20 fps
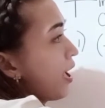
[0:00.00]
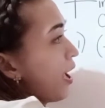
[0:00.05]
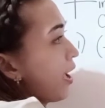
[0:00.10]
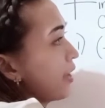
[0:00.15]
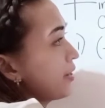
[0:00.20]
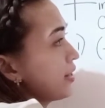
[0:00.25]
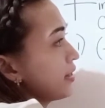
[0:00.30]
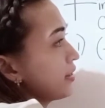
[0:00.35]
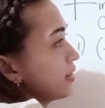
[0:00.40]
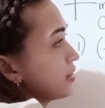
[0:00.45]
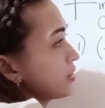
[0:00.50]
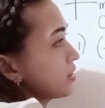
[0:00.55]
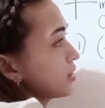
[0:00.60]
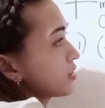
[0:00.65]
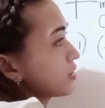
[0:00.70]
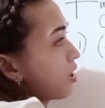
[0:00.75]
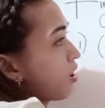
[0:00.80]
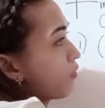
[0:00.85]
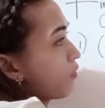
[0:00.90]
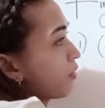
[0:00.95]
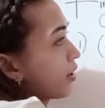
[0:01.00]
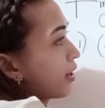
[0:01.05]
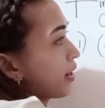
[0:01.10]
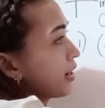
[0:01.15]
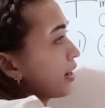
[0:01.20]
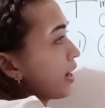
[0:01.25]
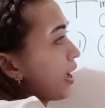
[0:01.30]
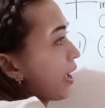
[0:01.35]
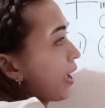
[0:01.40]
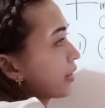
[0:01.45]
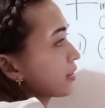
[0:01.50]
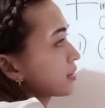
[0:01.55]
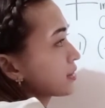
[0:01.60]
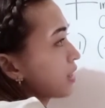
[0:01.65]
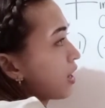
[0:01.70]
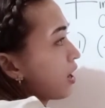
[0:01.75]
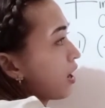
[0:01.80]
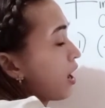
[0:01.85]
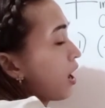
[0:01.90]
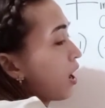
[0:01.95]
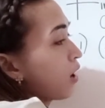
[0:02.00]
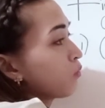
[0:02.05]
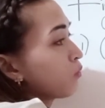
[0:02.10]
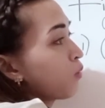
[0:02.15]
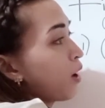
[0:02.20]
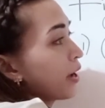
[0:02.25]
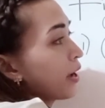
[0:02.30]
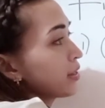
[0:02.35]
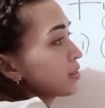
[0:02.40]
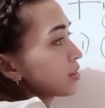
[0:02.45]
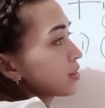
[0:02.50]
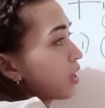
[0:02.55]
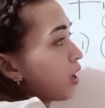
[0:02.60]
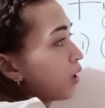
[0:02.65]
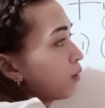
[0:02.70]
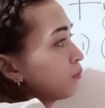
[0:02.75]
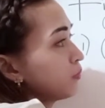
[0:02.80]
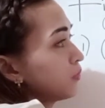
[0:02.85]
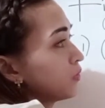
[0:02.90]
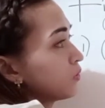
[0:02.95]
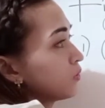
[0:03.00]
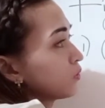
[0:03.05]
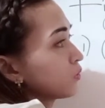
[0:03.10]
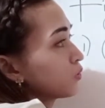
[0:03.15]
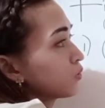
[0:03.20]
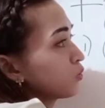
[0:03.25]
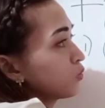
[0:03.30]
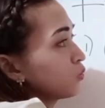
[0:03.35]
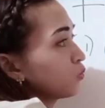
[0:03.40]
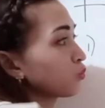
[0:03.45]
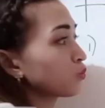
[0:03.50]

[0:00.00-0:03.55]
and then this is our y sub 2.